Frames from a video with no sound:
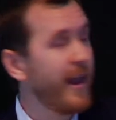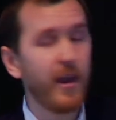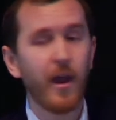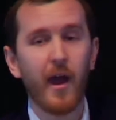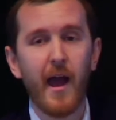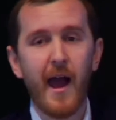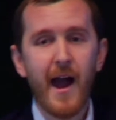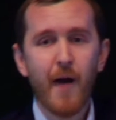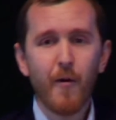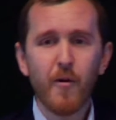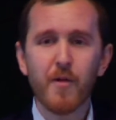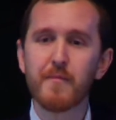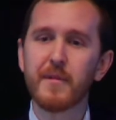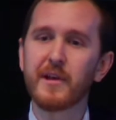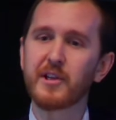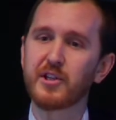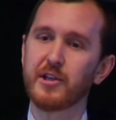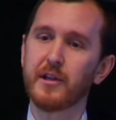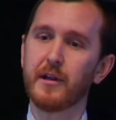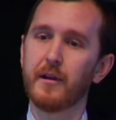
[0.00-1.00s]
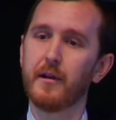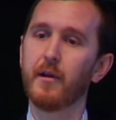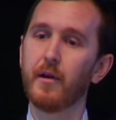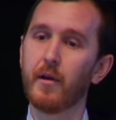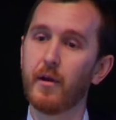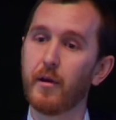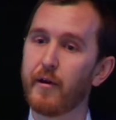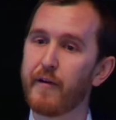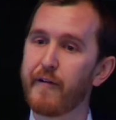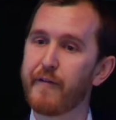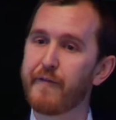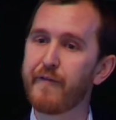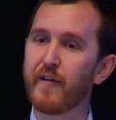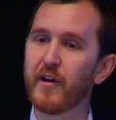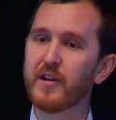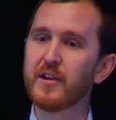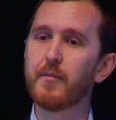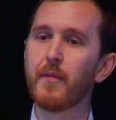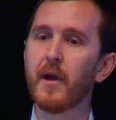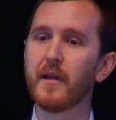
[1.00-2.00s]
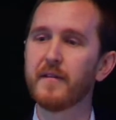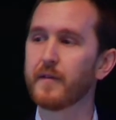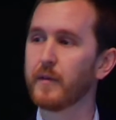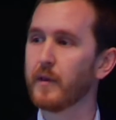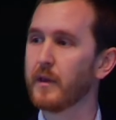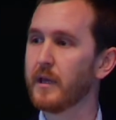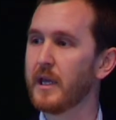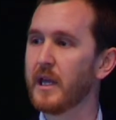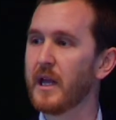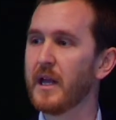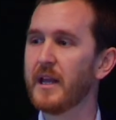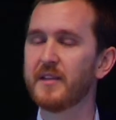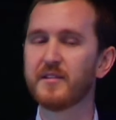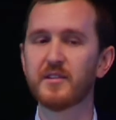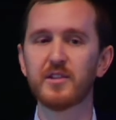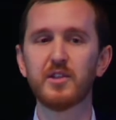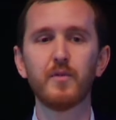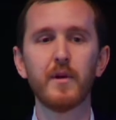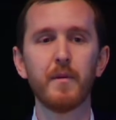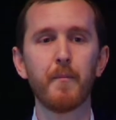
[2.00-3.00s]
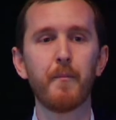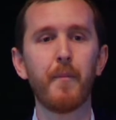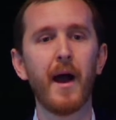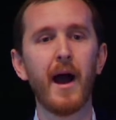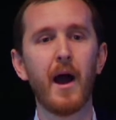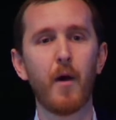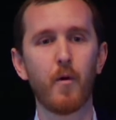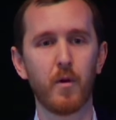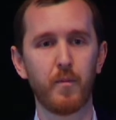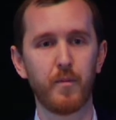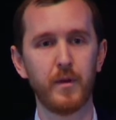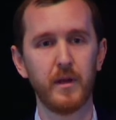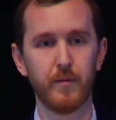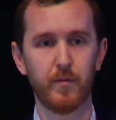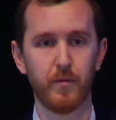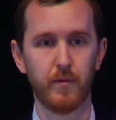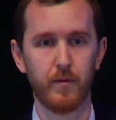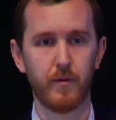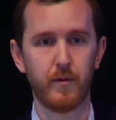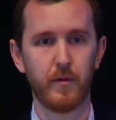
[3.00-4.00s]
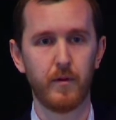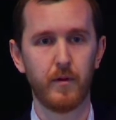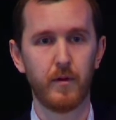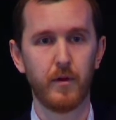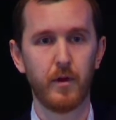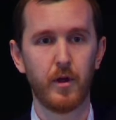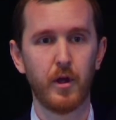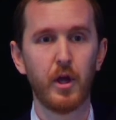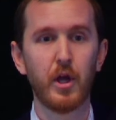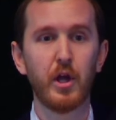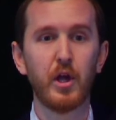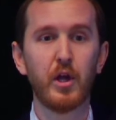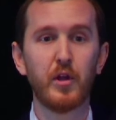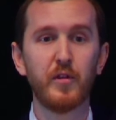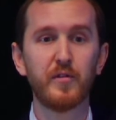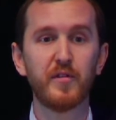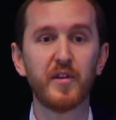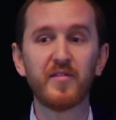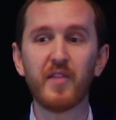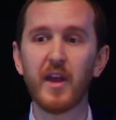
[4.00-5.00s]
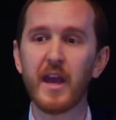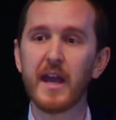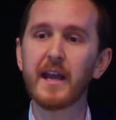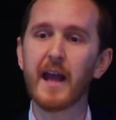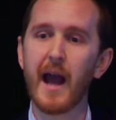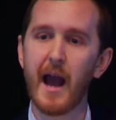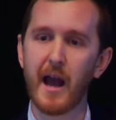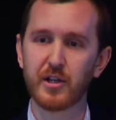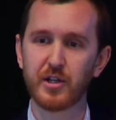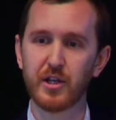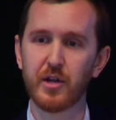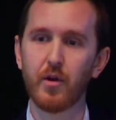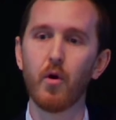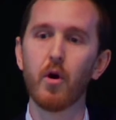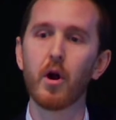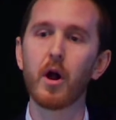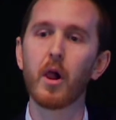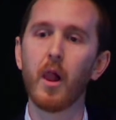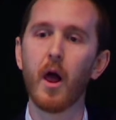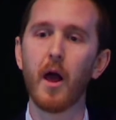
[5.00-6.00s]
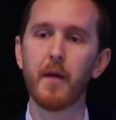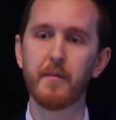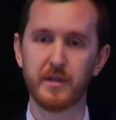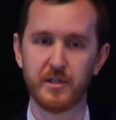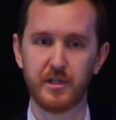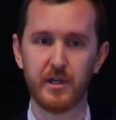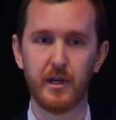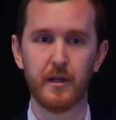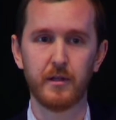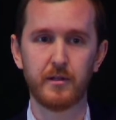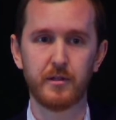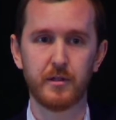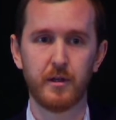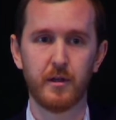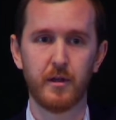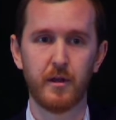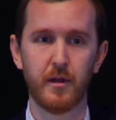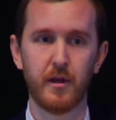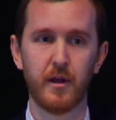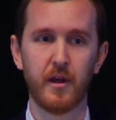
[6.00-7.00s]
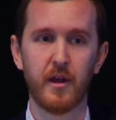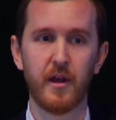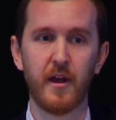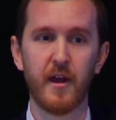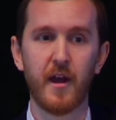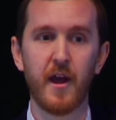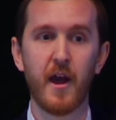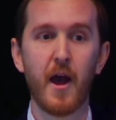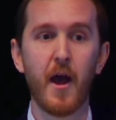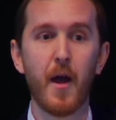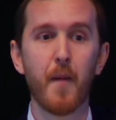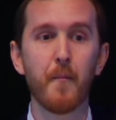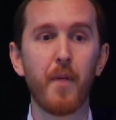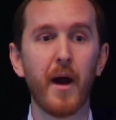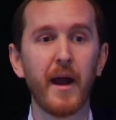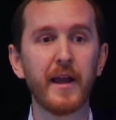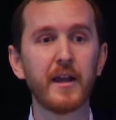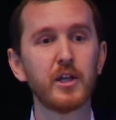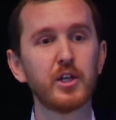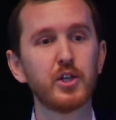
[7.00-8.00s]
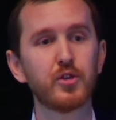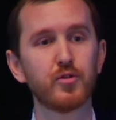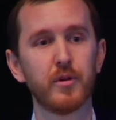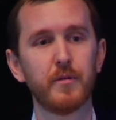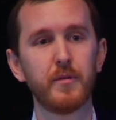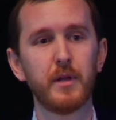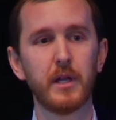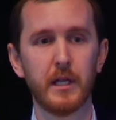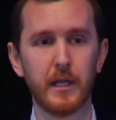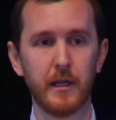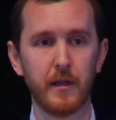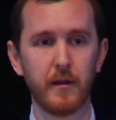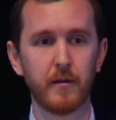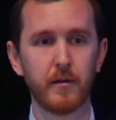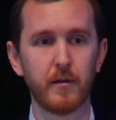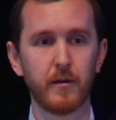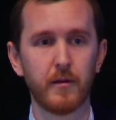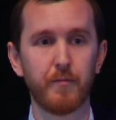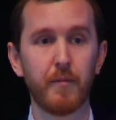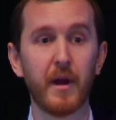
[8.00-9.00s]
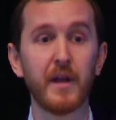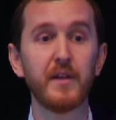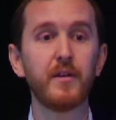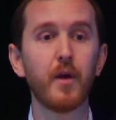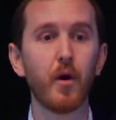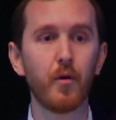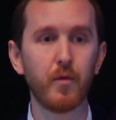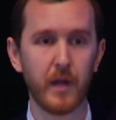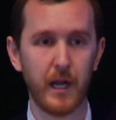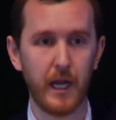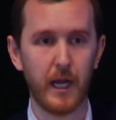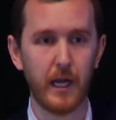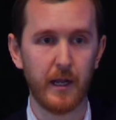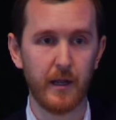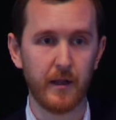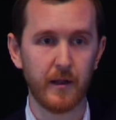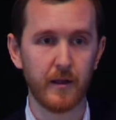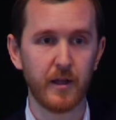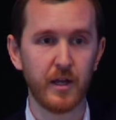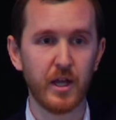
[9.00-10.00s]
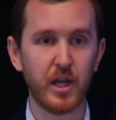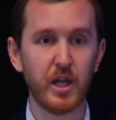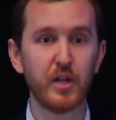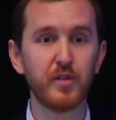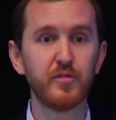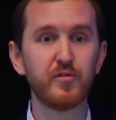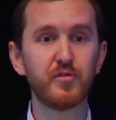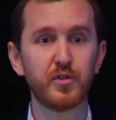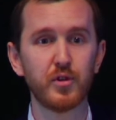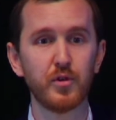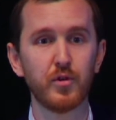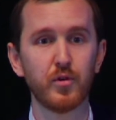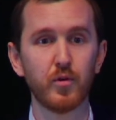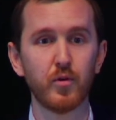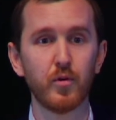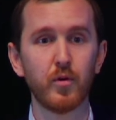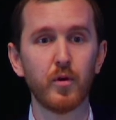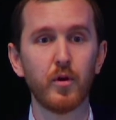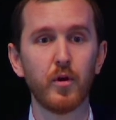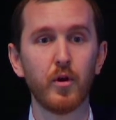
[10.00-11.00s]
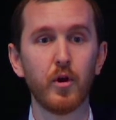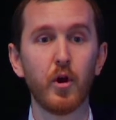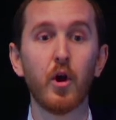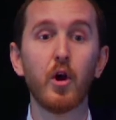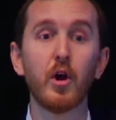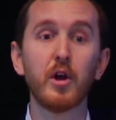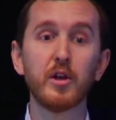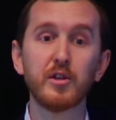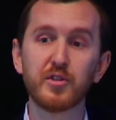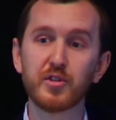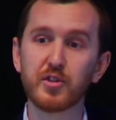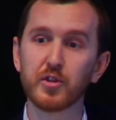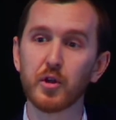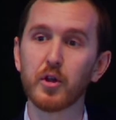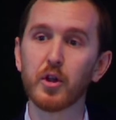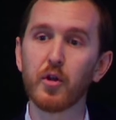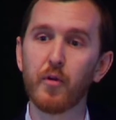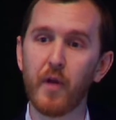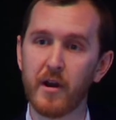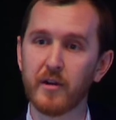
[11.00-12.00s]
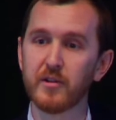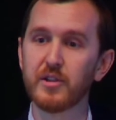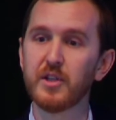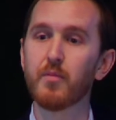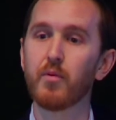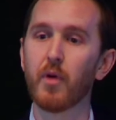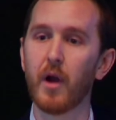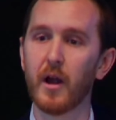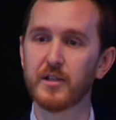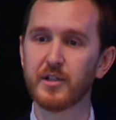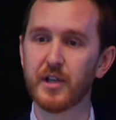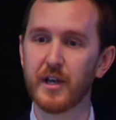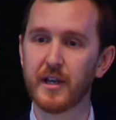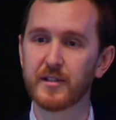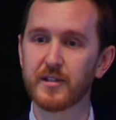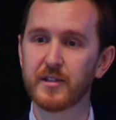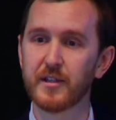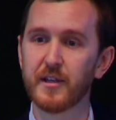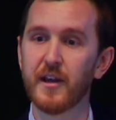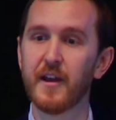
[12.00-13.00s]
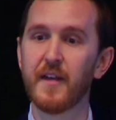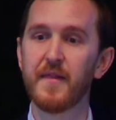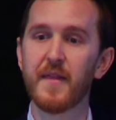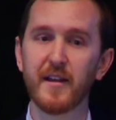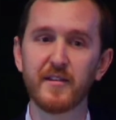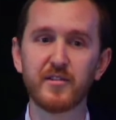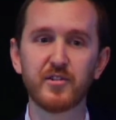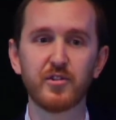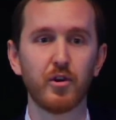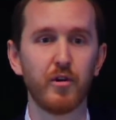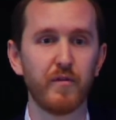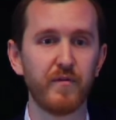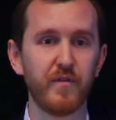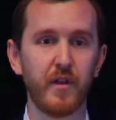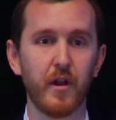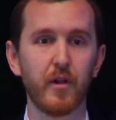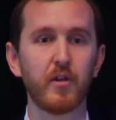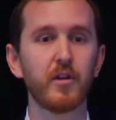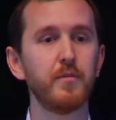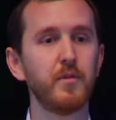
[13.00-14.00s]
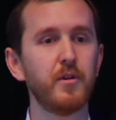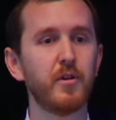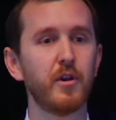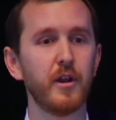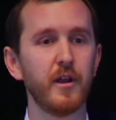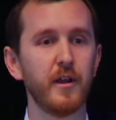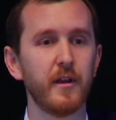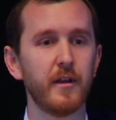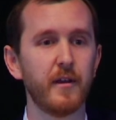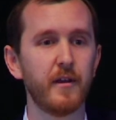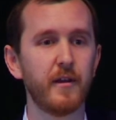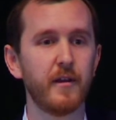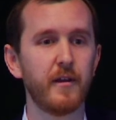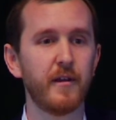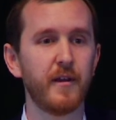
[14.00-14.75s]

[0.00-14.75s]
And our mission, fundamentally, is to empower people to take action on climate change by contributing, by donating to solar energy projects that serve their community.